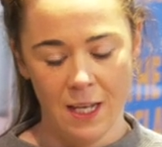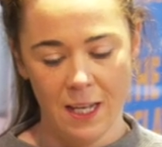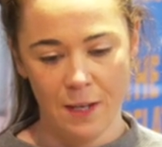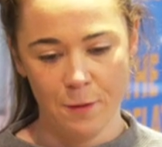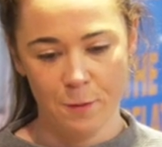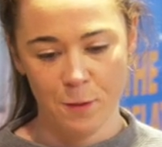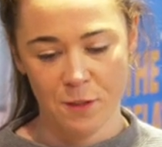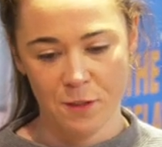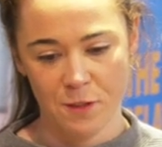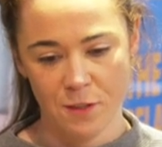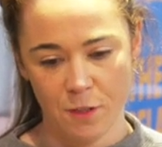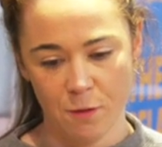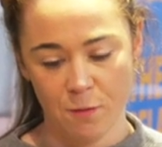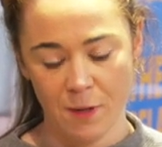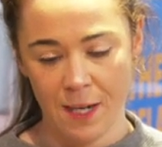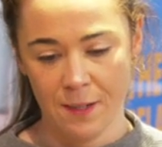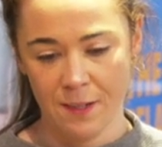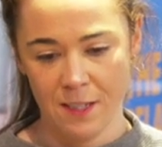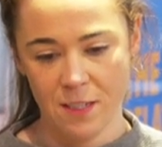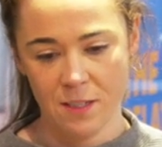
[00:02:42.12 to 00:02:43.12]
it was
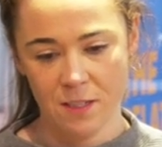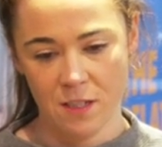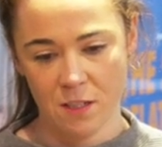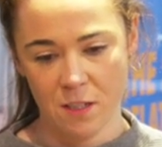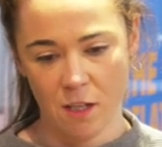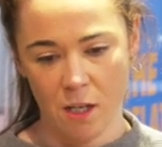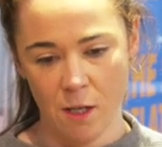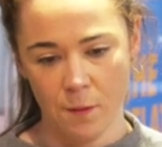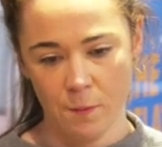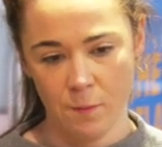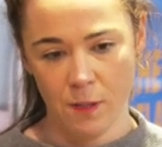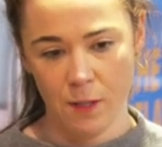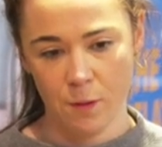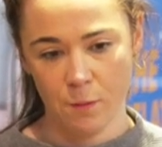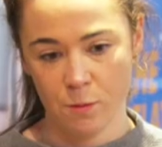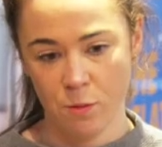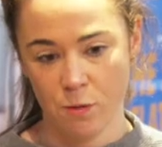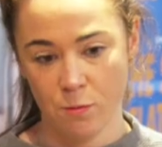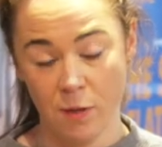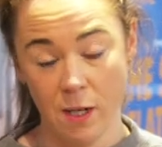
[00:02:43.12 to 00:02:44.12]
around Easter time, it
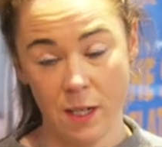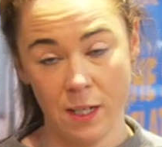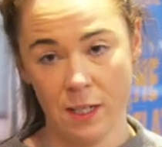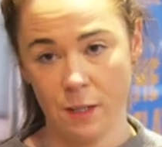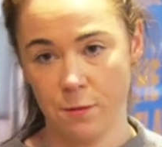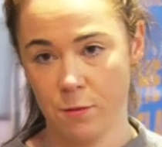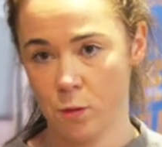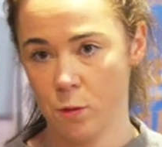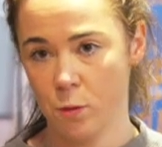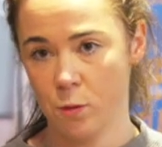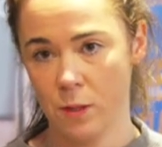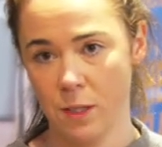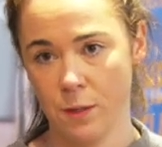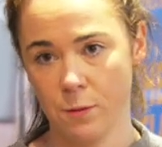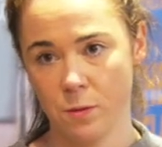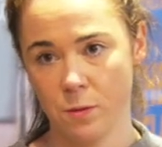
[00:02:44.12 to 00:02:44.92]
was really difficult, it